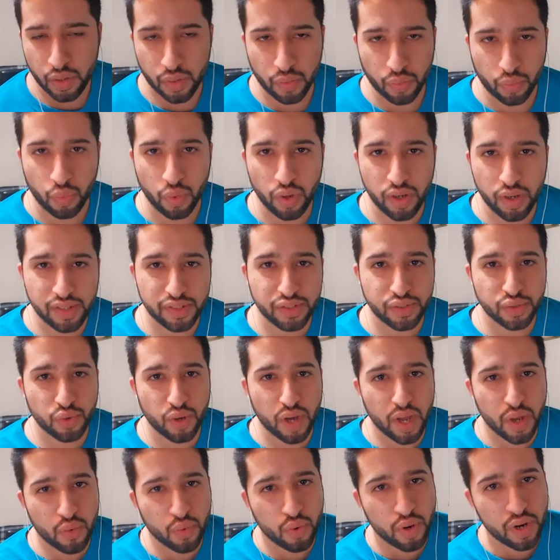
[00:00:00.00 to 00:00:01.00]
What do
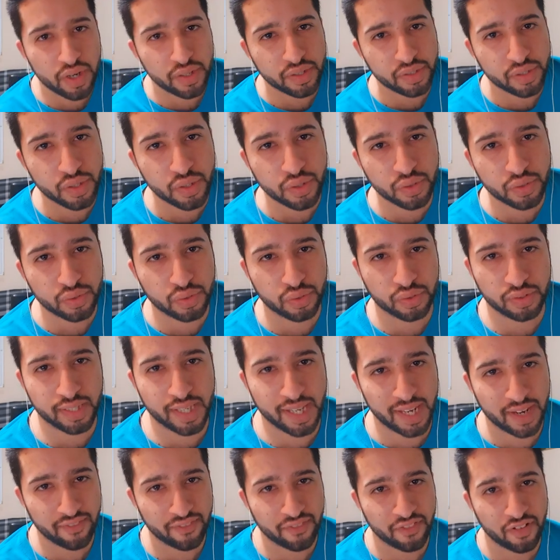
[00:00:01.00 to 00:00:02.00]
I want you to
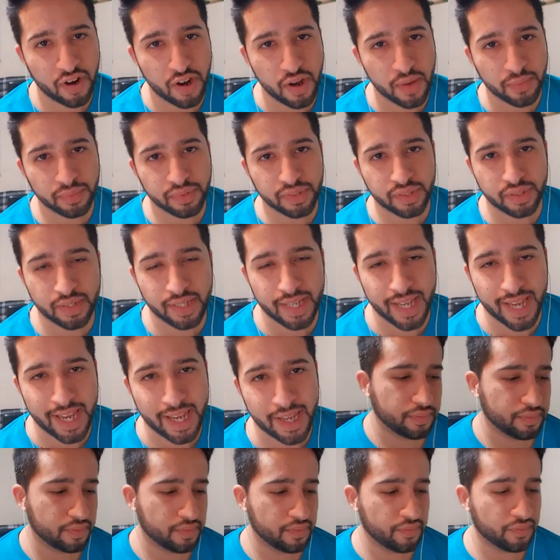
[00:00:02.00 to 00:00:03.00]
take from today?
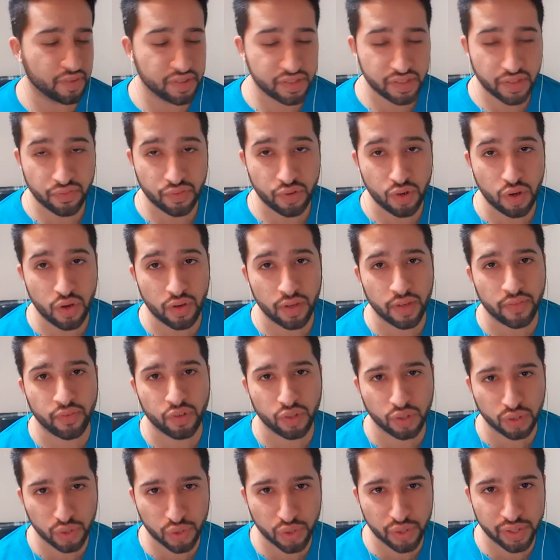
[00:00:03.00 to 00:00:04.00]
First of all, if you're
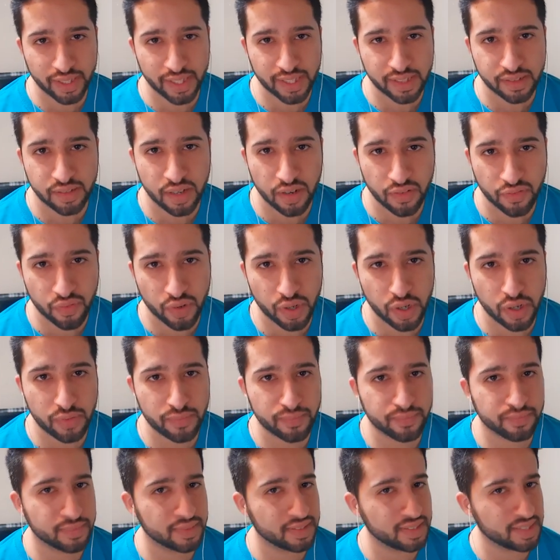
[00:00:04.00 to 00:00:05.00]
learning a software,
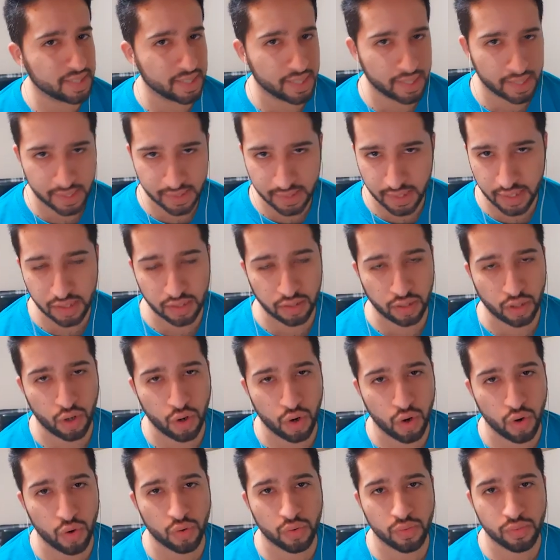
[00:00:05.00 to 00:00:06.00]
it is a
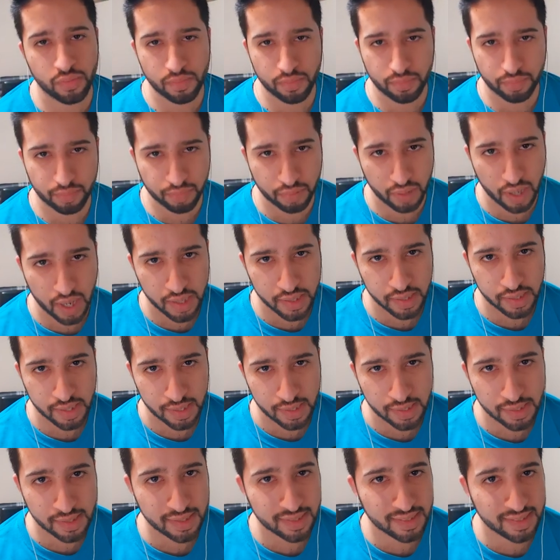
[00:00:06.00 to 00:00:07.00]
slow
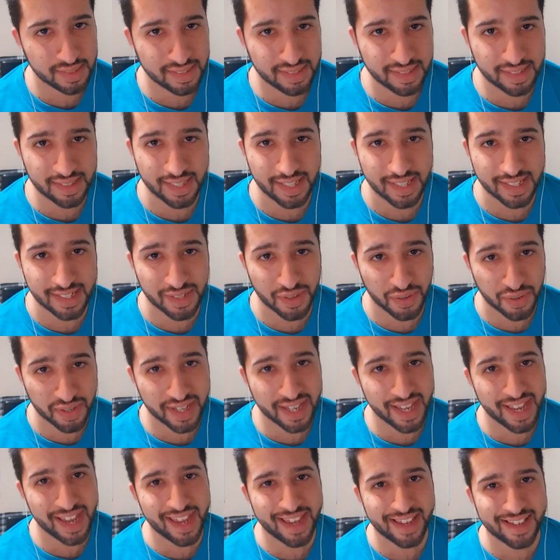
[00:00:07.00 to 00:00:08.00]
process. It's
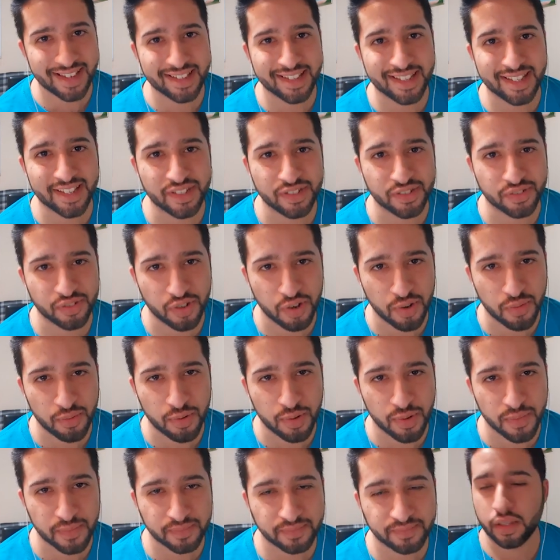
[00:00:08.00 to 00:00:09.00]
okay, it's
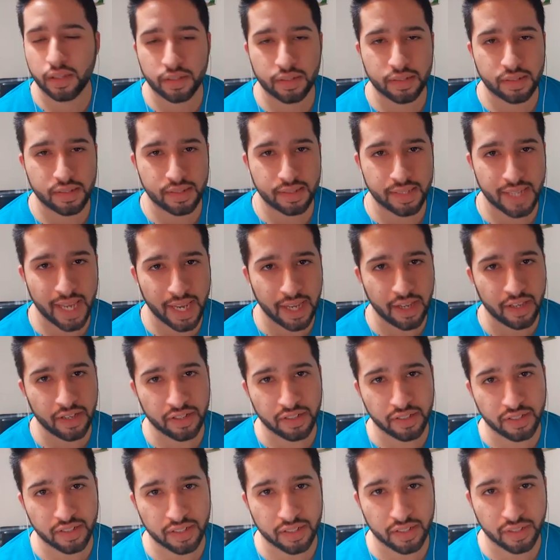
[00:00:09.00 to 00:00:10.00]
normal. Second,
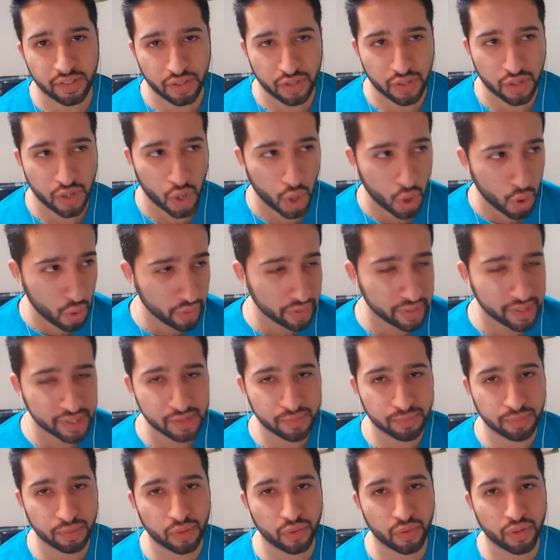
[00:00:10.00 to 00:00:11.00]
go on
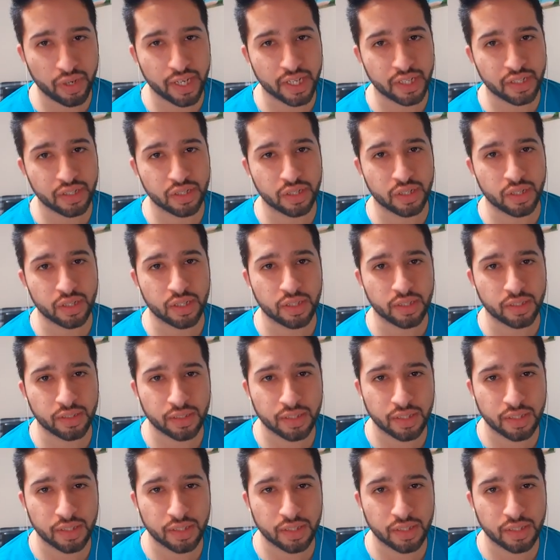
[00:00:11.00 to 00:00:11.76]
exploration.